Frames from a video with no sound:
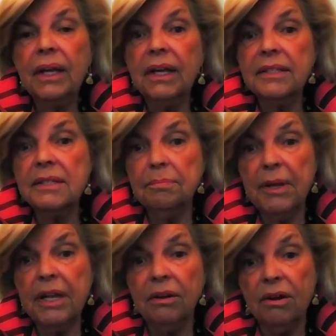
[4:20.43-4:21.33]
it's
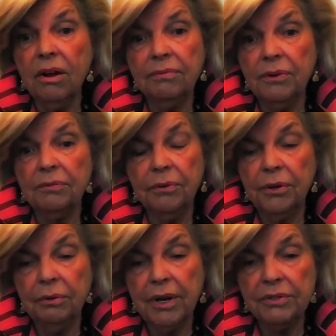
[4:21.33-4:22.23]
being offered for
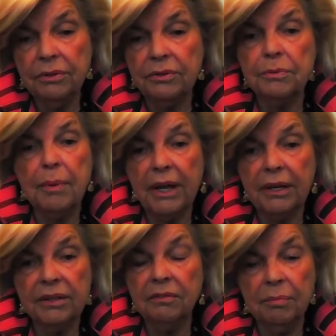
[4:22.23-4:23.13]
your
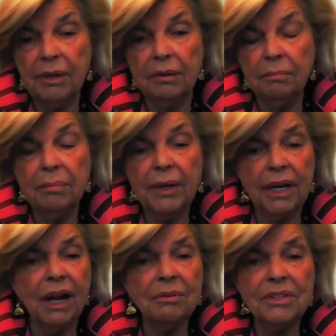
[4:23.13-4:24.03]
retrospective. But
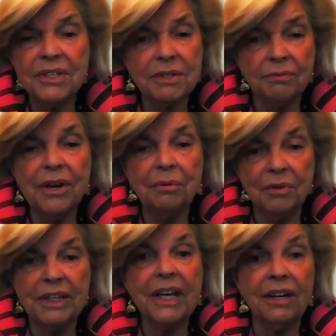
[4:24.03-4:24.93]
I was just afraid it
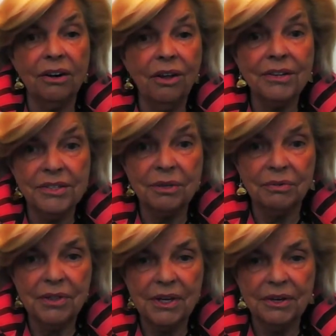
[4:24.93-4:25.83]
would get lost
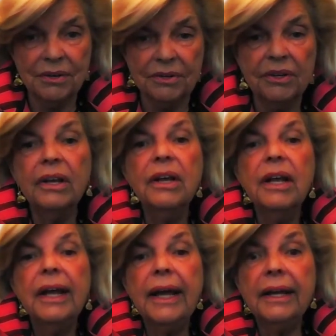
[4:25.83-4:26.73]
over the years.
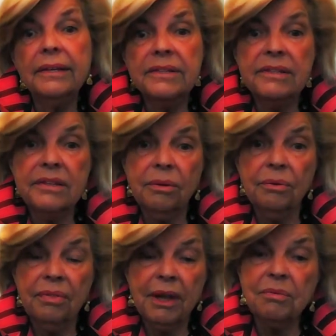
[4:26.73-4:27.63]
And
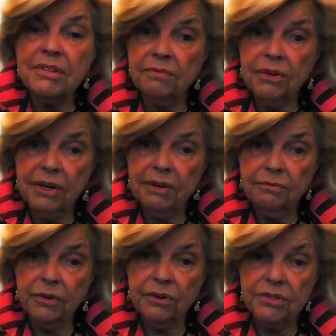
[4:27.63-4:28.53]
so that was the very
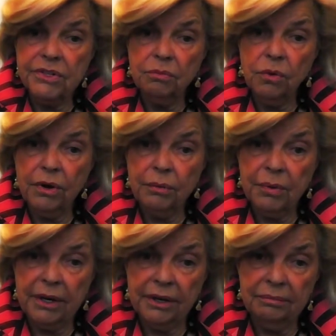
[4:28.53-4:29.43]
first award
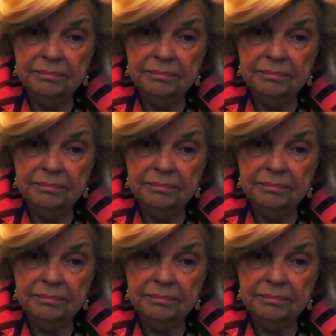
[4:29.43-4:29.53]
winner.